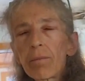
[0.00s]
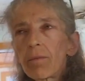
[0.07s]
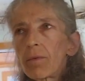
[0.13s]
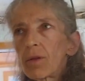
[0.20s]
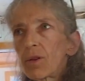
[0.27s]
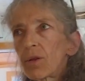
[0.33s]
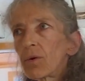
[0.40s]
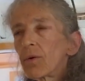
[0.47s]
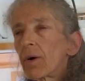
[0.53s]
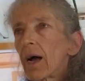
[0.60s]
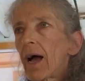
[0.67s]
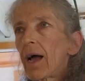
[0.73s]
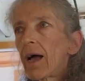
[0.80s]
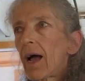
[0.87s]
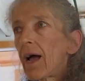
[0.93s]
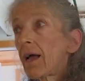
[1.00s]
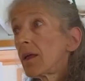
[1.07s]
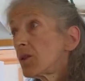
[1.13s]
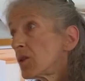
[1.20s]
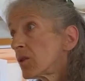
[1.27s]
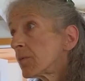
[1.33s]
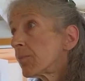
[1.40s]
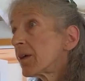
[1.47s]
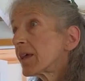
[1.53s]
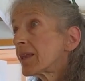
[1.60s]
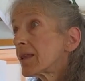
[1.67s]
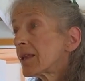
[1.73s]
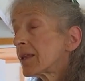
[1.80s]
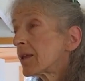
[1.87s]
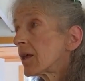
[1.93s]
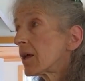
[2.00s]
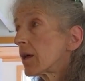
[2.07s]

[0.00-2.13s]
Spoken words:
So I suspect that